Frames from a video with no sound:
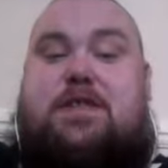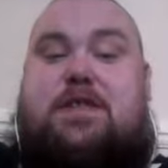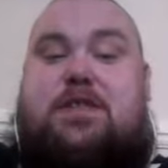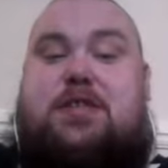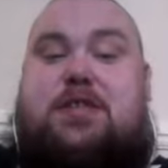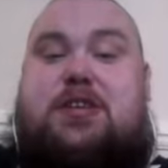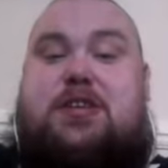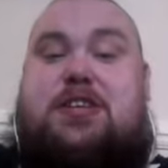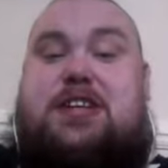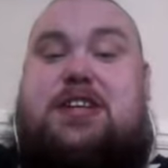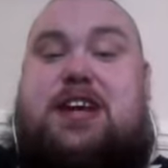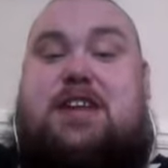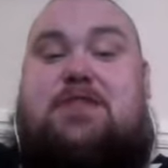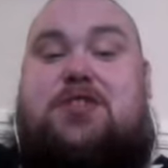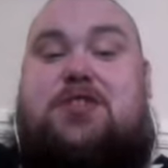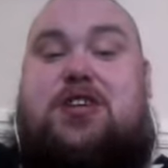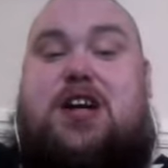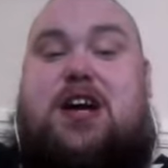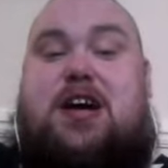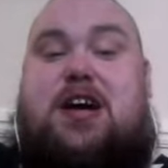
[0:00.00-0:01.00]
the D F
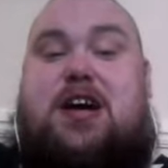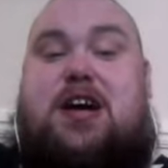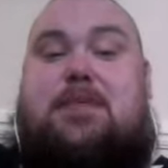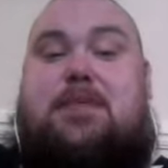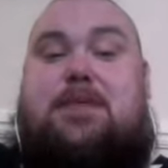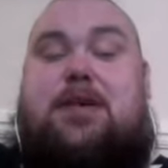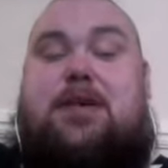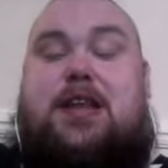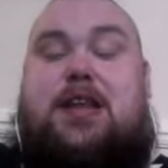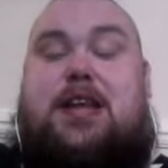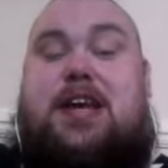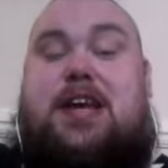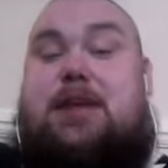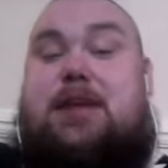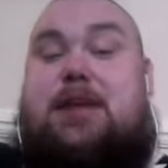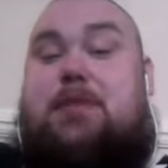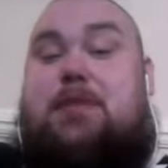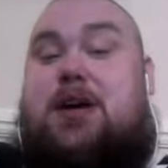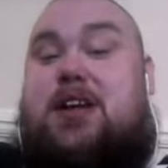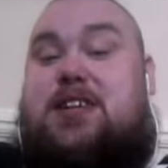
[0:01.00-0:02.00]
sharp, and the E
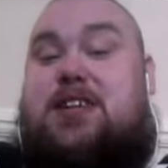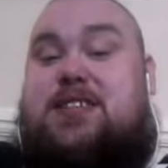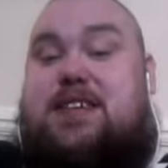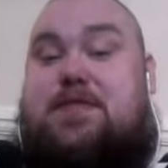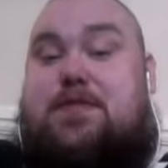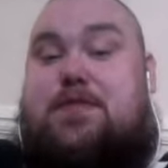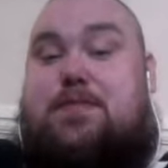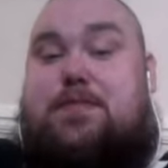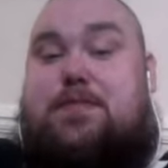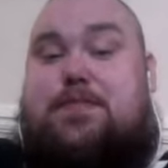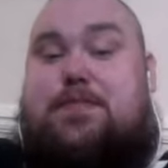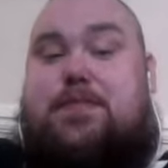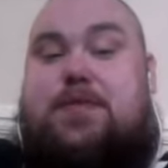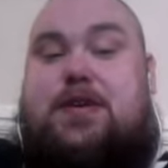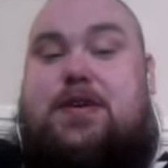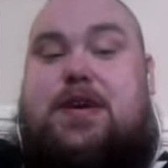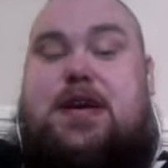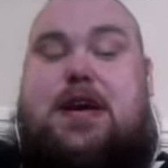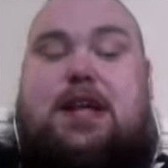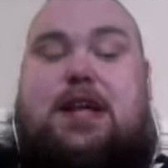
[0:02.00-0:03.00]
minor 7.
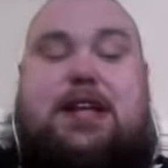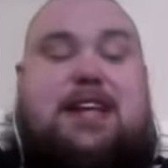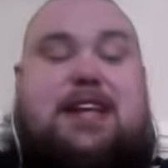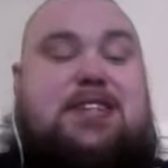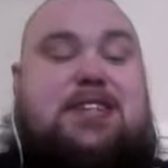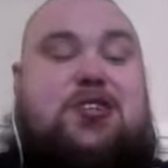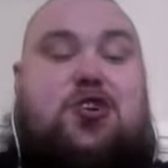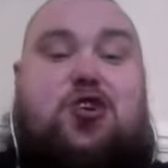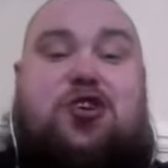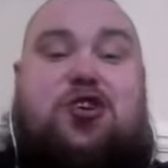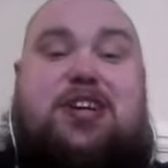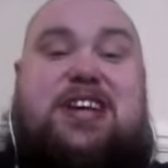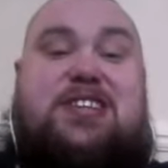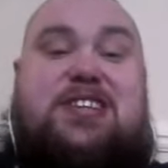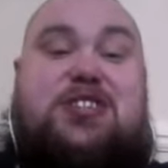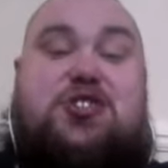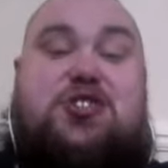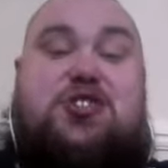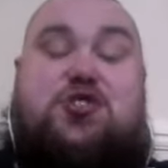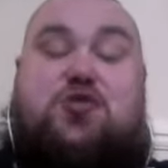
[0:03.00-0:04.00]
Last chord
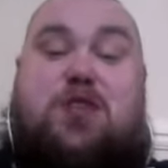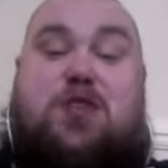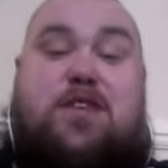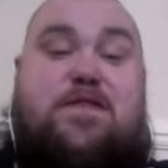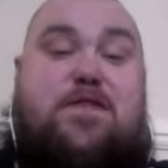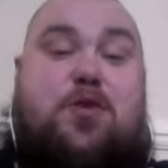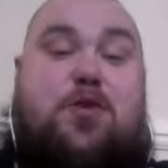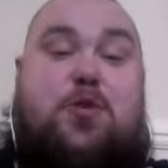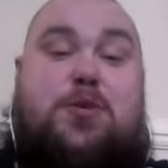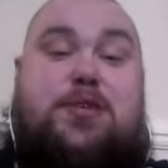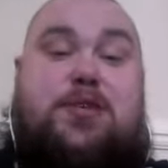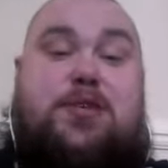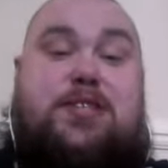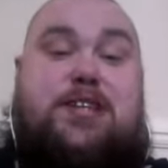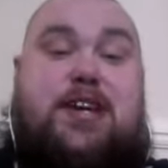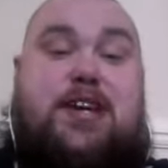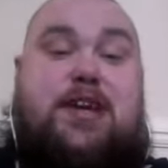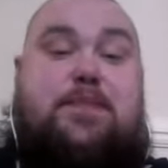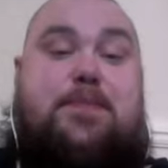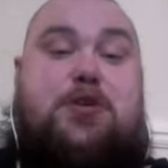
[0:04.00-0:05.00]
is a straightforward
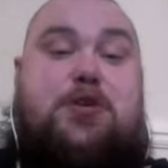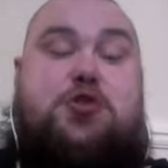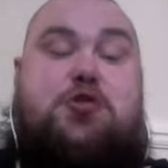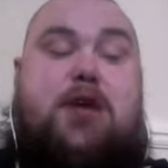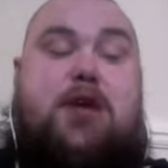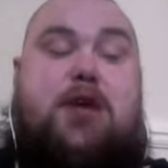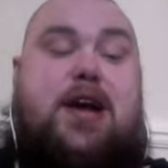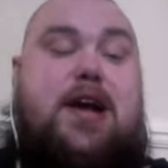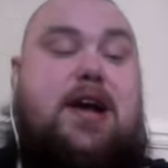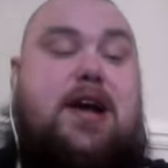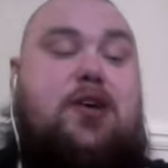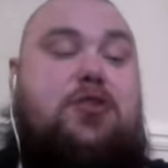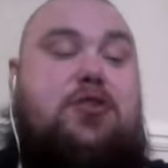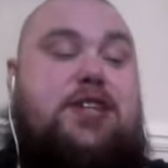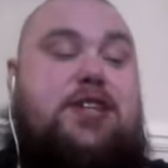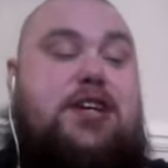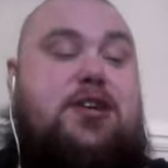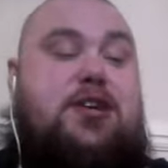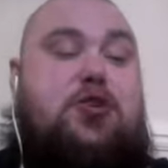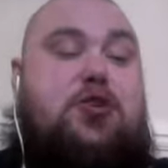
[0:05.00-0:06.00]
D, the triangle
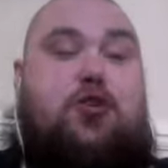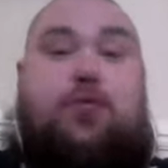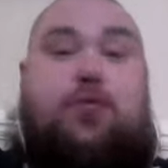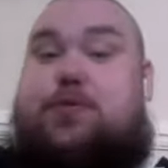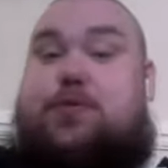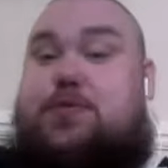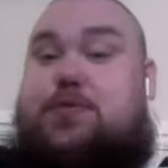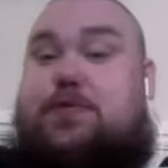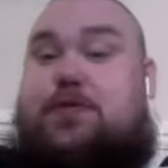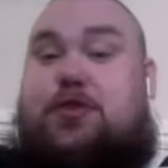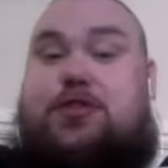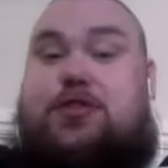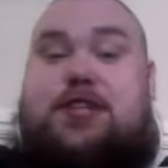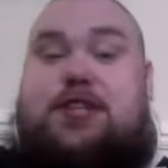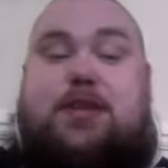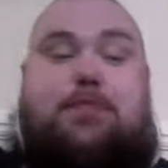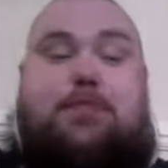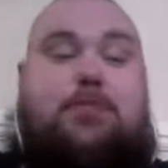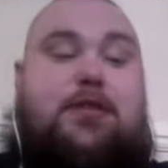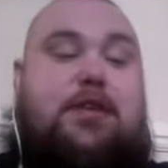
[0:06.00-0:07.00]
D chord, which we've looked
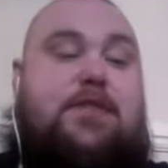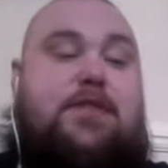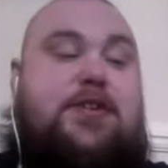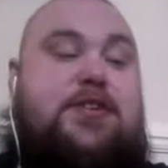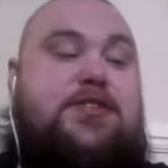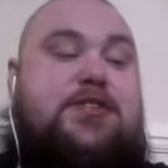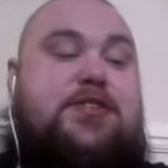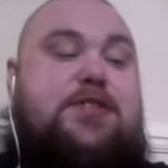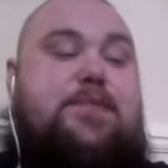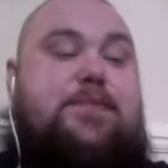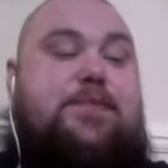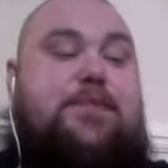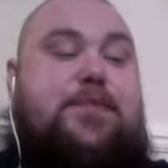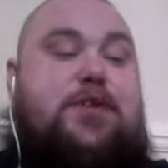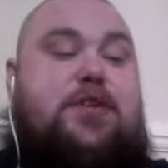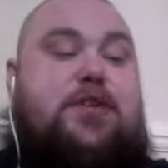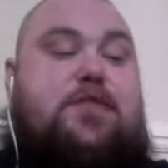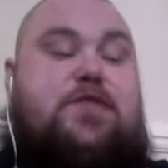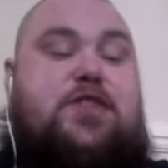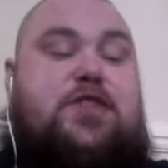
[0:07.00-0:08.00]
at previous.
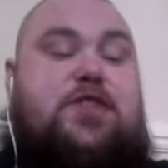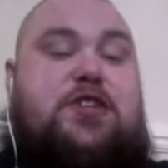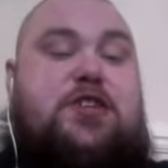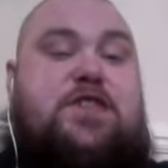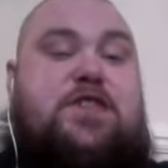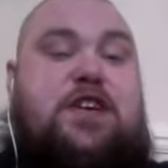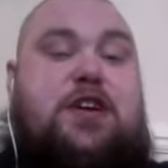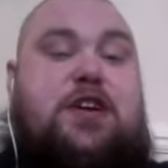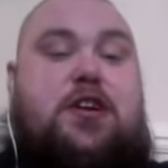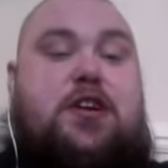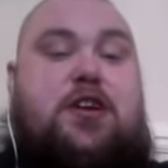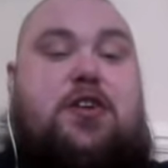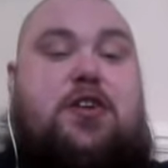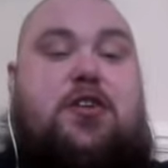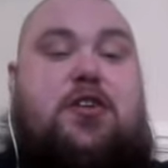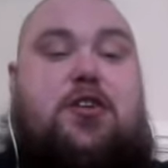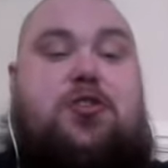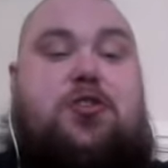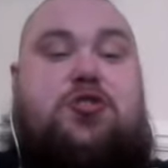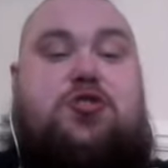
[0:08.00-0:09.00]
First finger
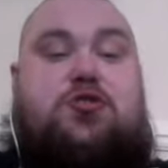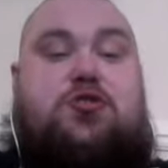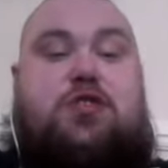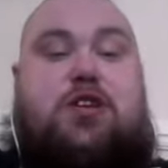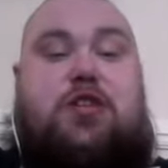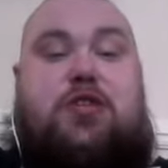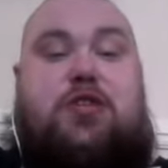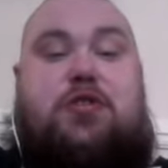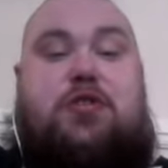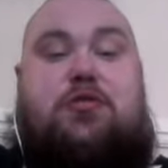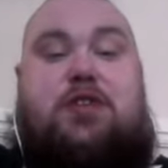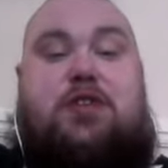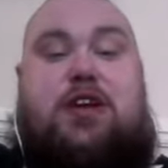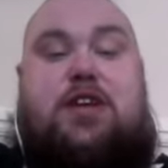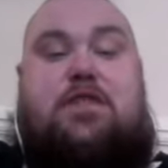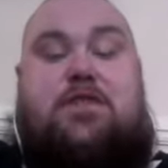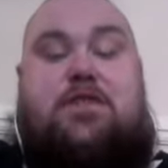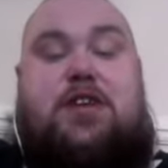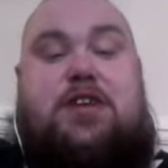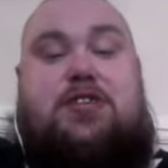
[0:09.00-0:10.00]
on string 3,
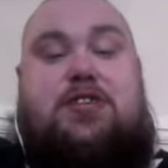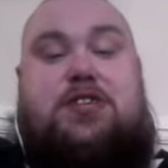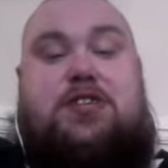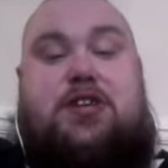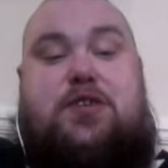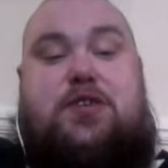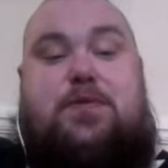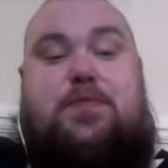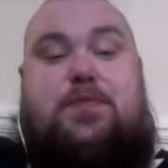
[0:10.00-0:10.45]
fret 2.